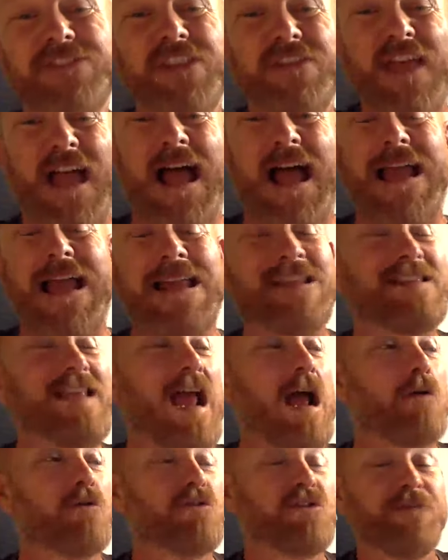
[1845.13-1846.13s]
So that
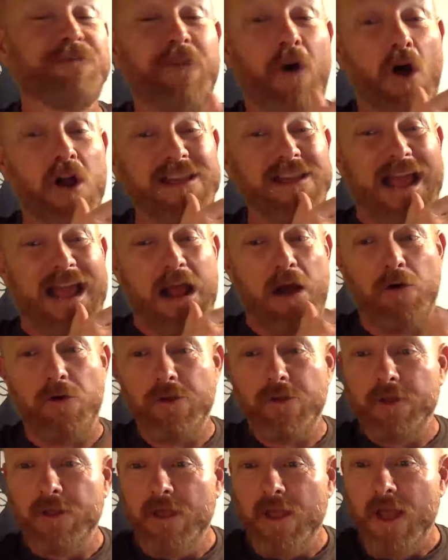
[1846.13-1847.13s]
is how to find out.
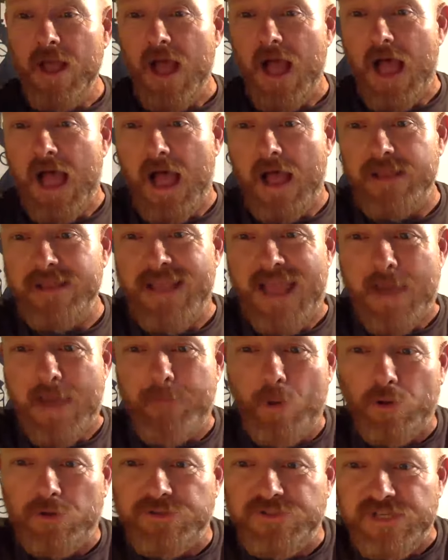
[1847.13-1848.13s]

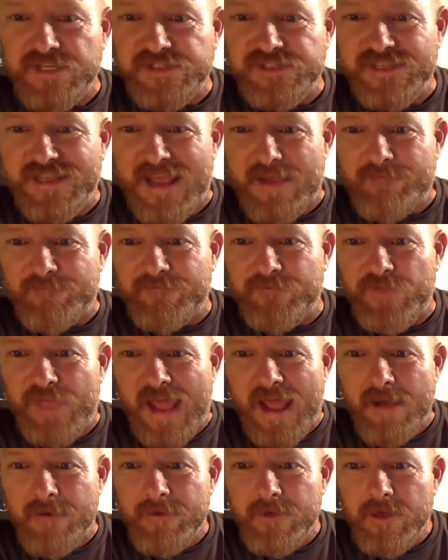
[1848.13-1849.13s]
Apologies again for
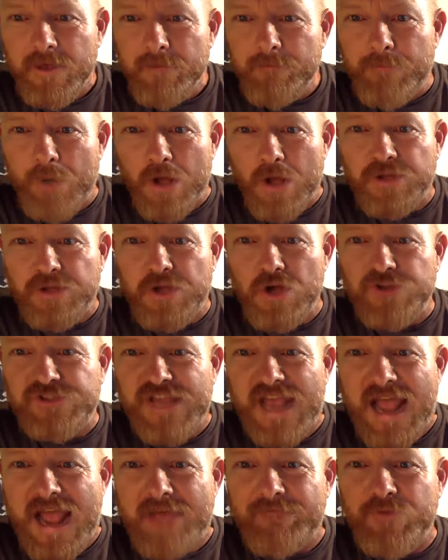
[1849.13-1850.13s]
that. But good
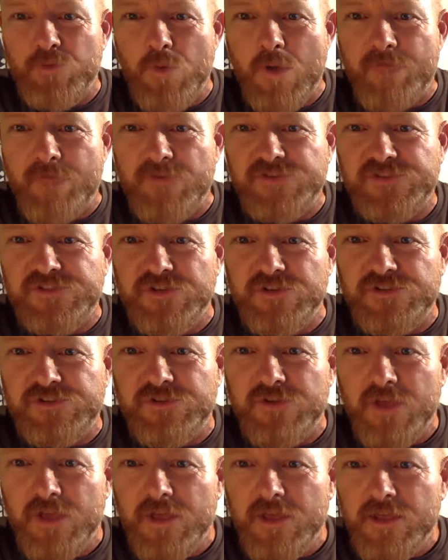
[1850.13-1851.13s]
to have you with us. You
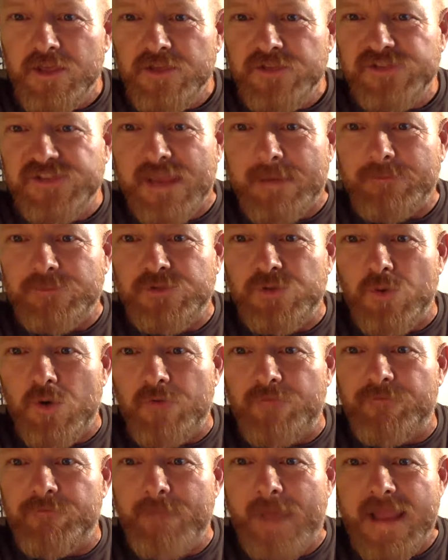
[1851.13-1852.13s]
seem to
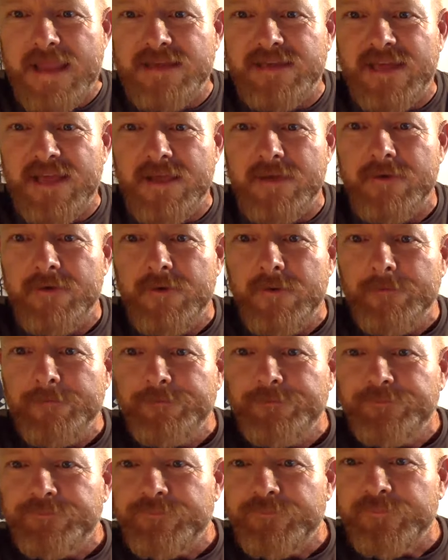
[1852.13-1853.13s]
have made it.
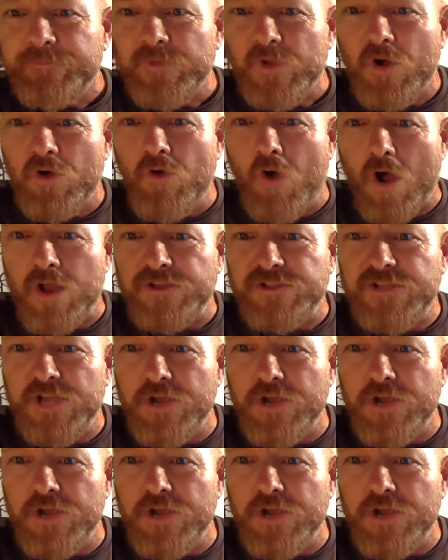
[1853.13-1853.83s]
All right.